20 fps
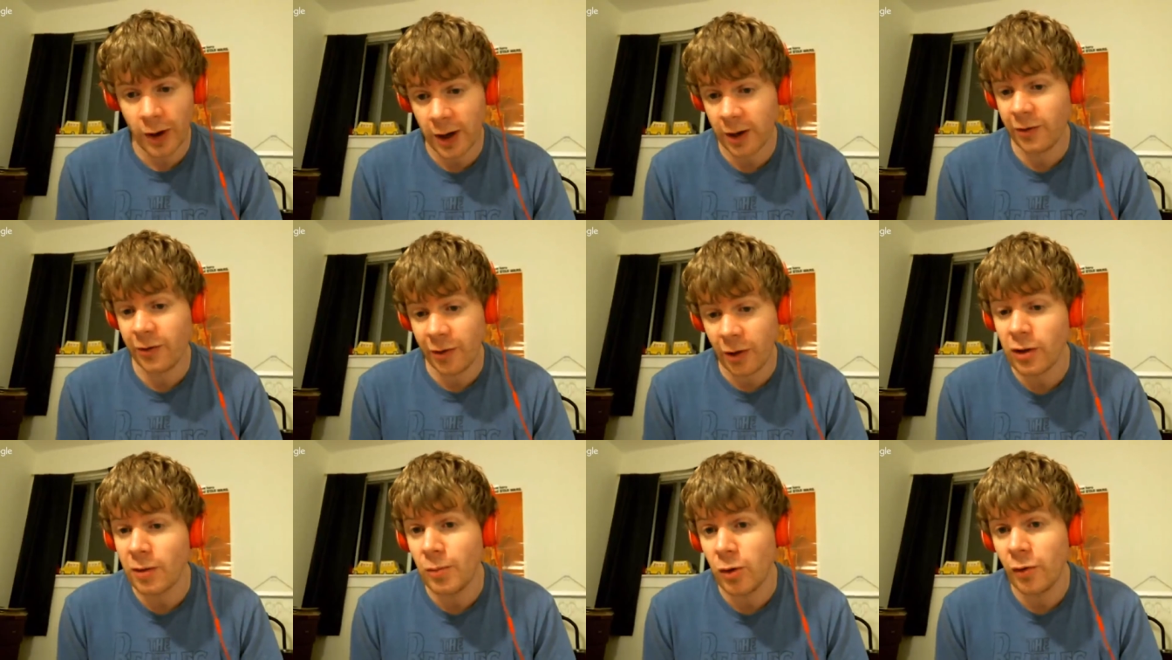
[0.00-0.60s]
It's
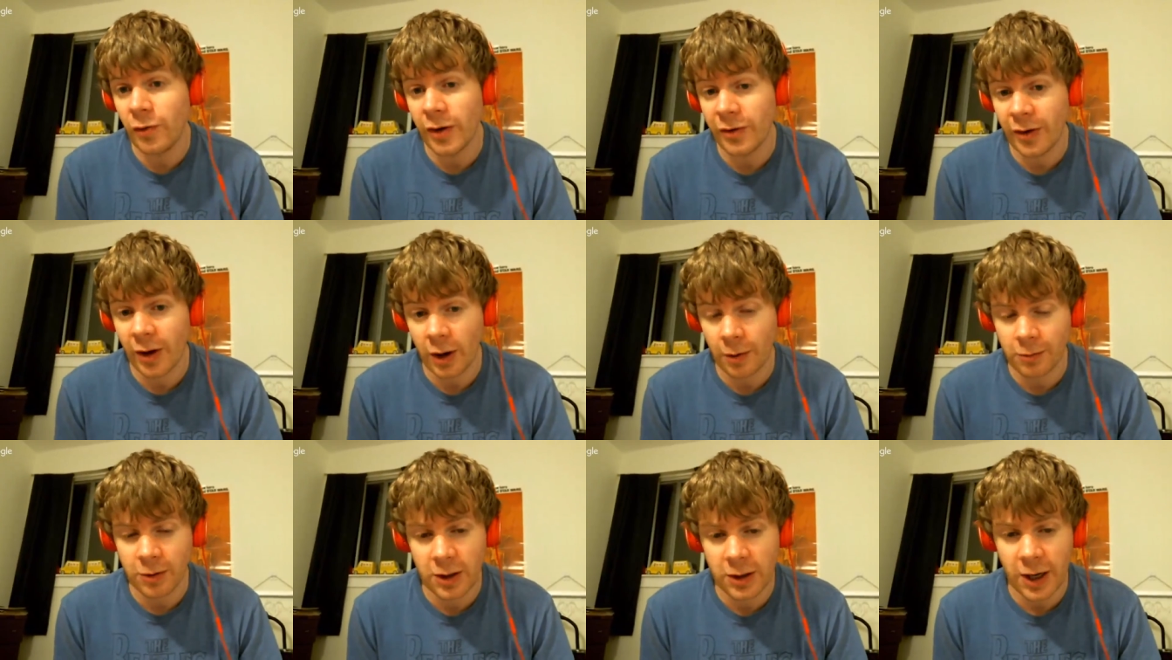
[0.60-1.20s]
still a movie. It's not
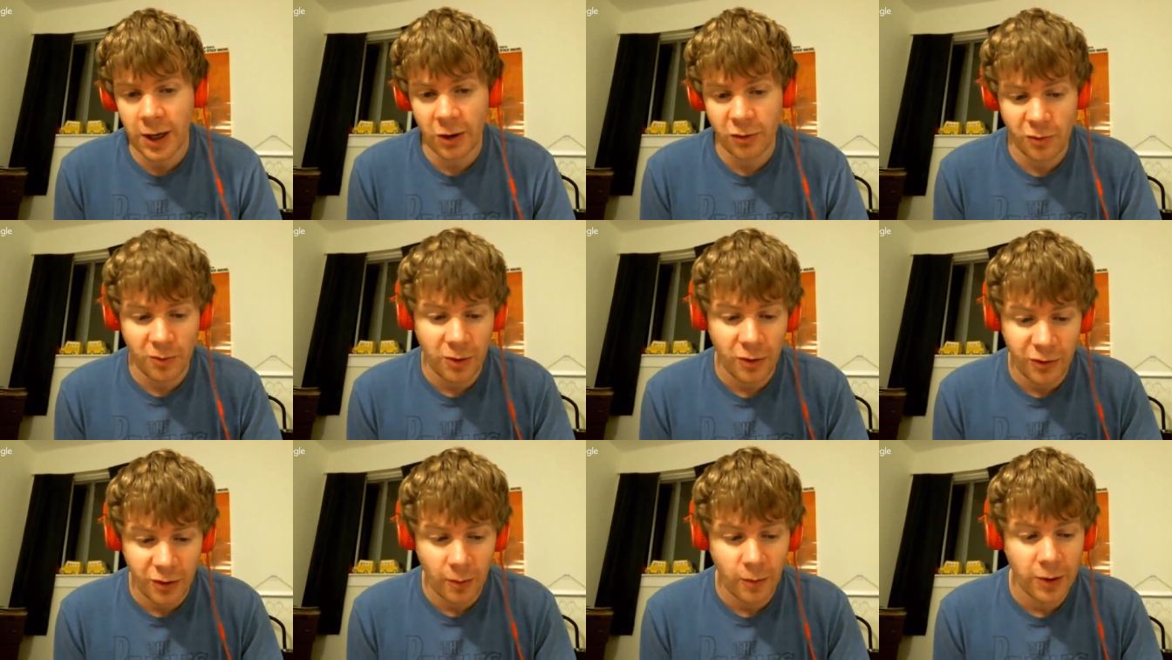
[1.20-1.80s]
completely natural, in
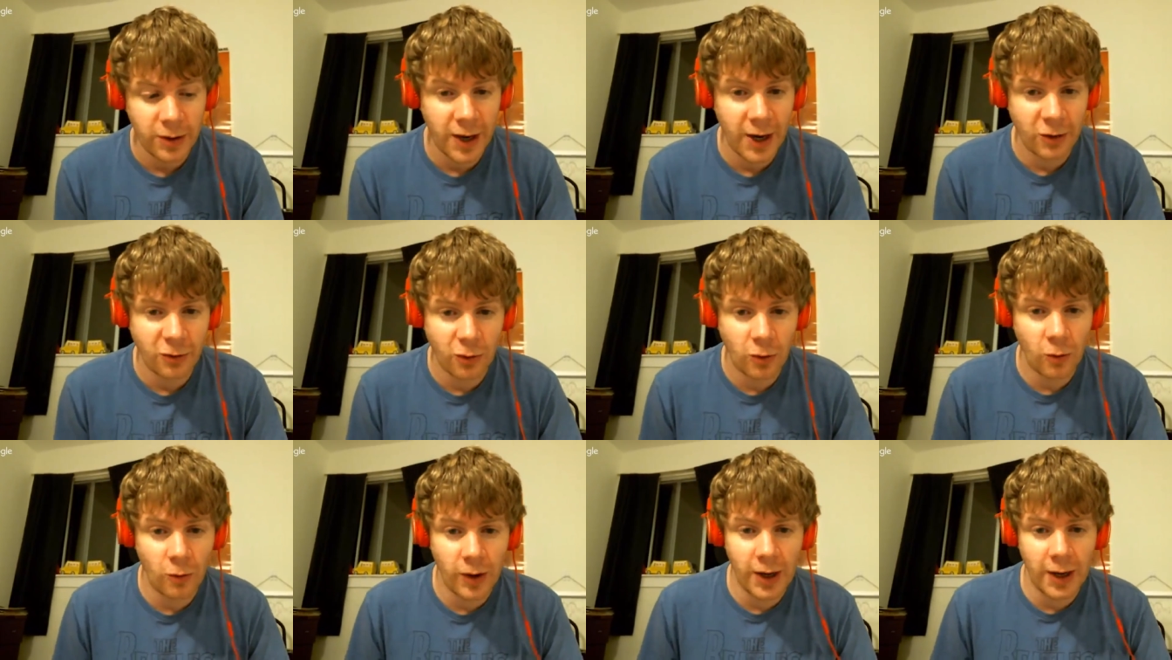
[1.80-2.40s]
a somewhat
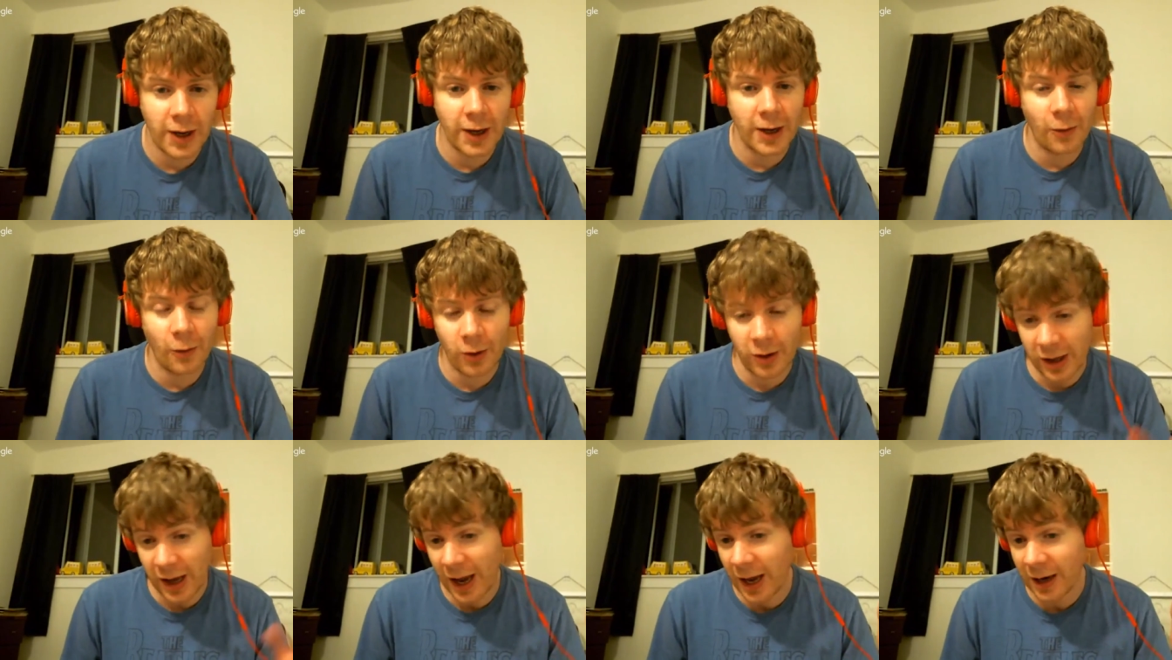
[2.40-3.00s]
natural way,
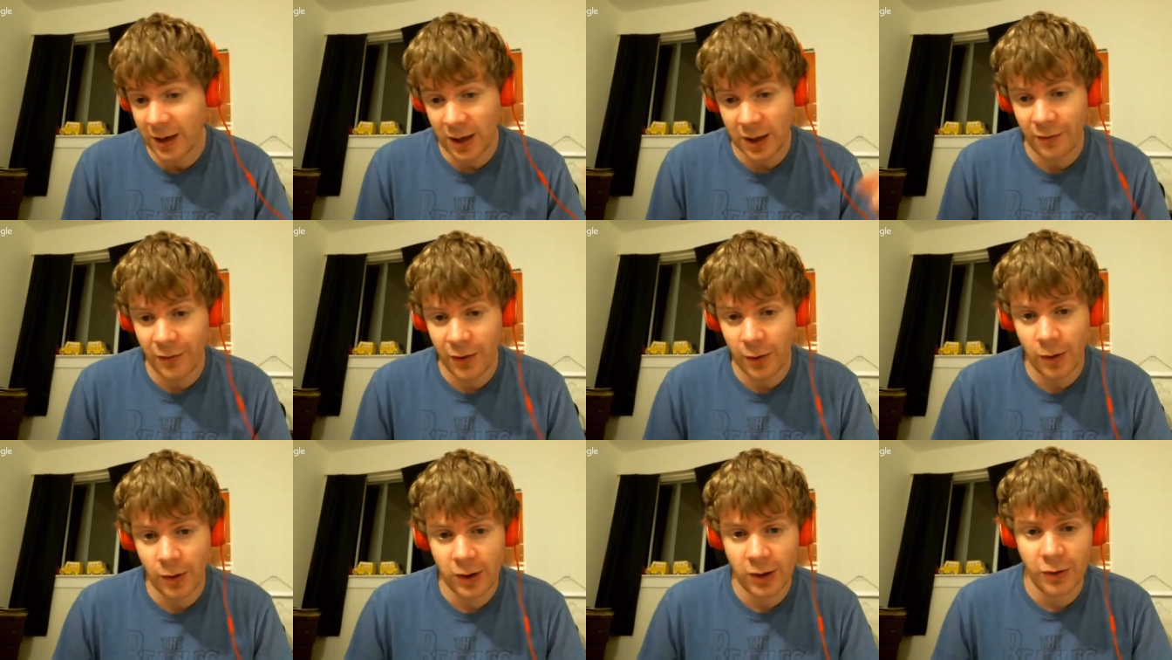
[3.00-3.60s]
organic if
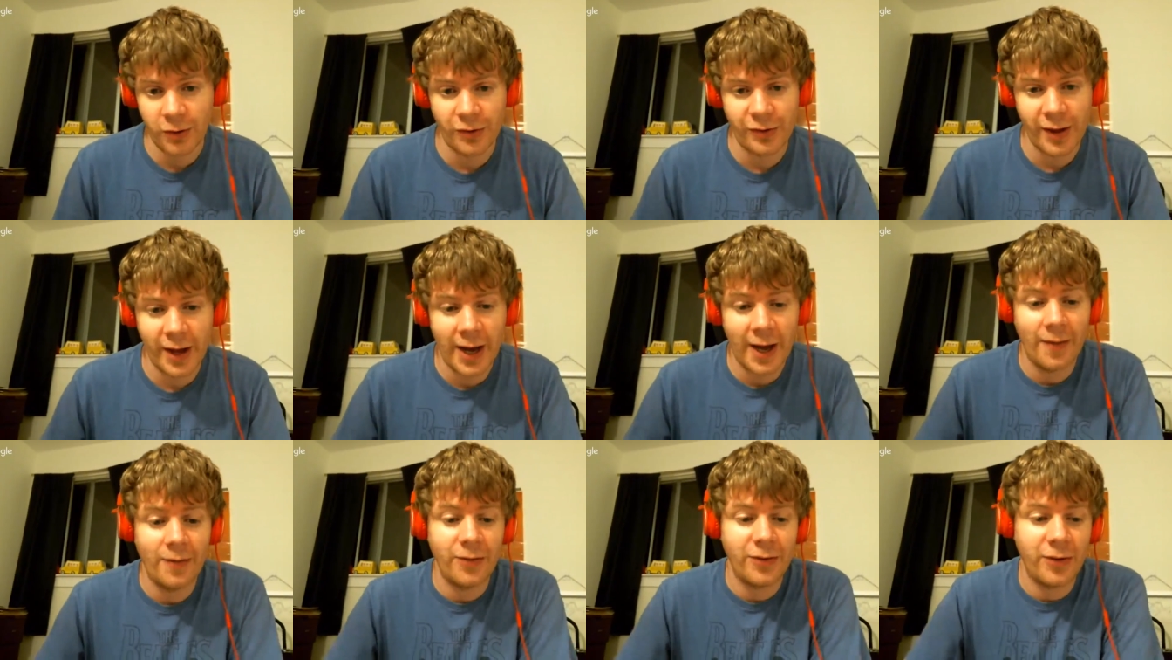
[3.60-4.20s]
you want to use
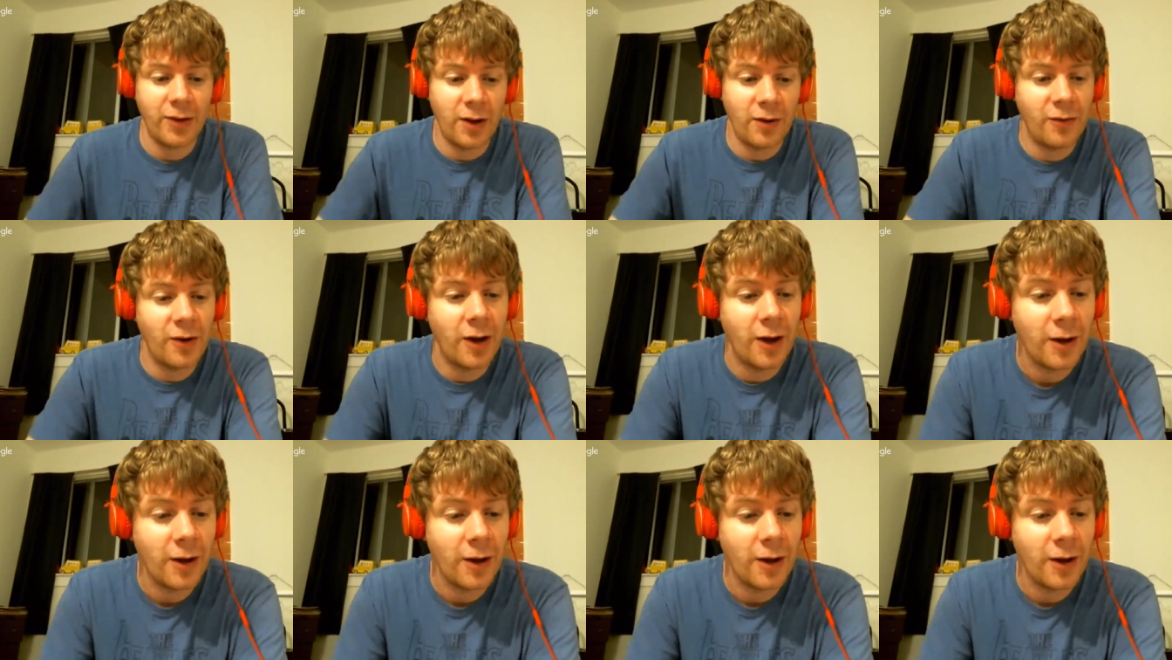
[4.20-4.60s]
that and stuff.